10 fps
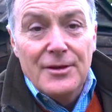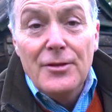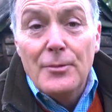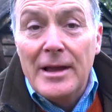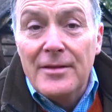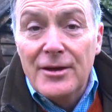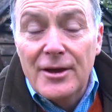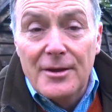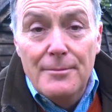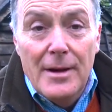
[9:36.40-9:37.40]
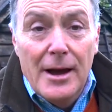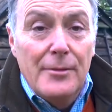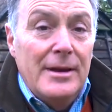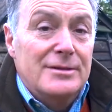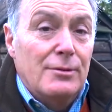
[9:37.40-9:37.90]
The other way that you can
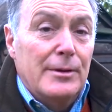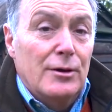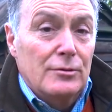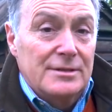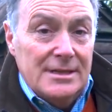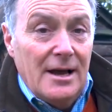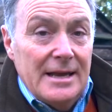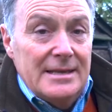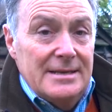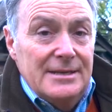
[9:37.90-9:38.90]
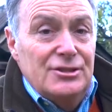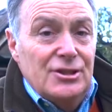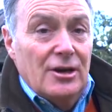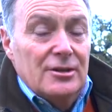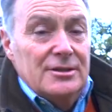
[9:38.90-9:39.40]
mow is what we call side
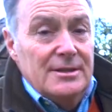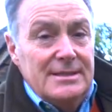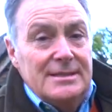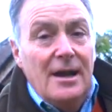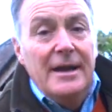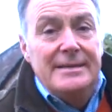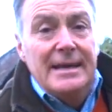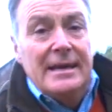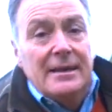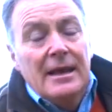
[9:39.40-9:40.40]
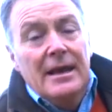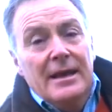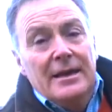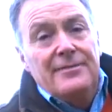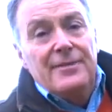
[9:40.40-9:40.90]
discharge, and this is ideal
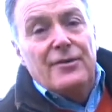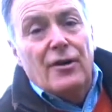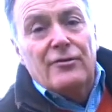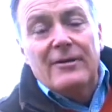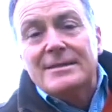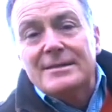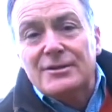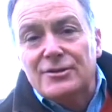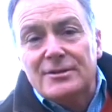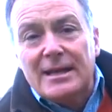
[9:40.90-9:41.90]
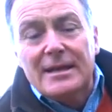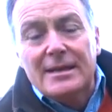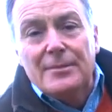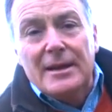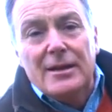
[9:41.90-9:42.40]
if you've got grass that's just that
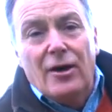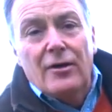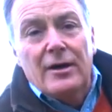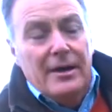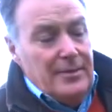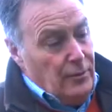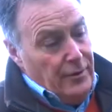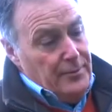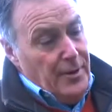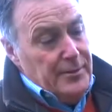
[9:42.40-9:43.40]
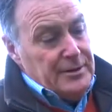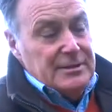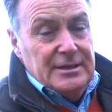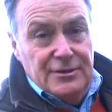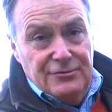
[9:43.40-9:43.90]
little bit longer, and what the mower
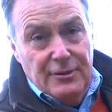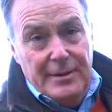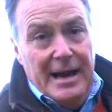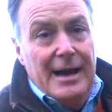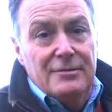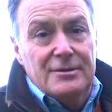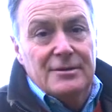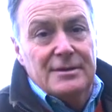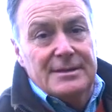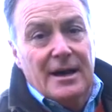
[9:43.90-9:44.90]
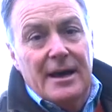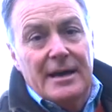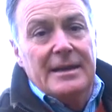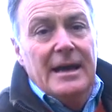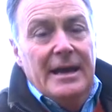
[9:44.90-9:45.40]
does is throw it out at the
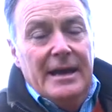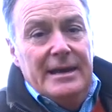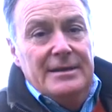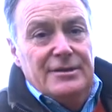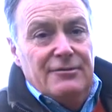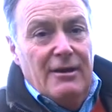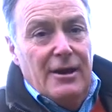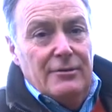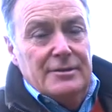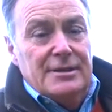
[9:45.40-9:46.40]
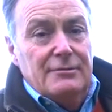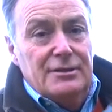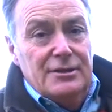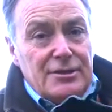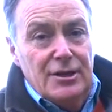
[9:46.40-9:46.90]
side into rows. So
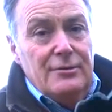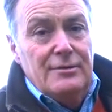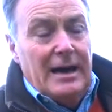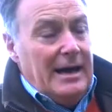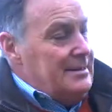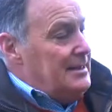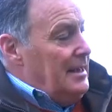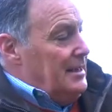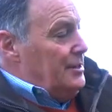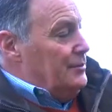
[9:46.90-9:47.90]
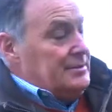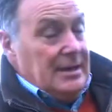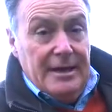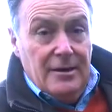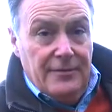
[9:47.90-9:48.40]
to do that, you would
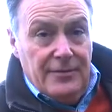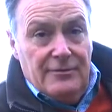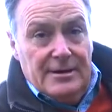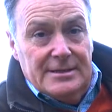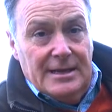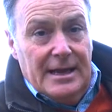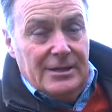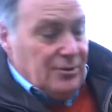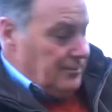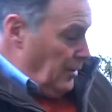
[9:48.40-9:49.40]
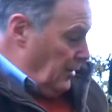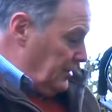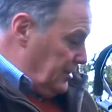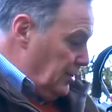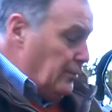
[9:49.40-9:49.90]
take off the grass collection
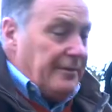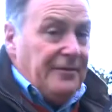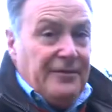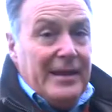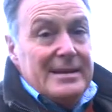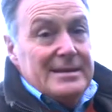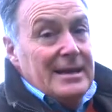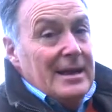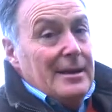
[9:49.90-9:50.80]
box, you would fit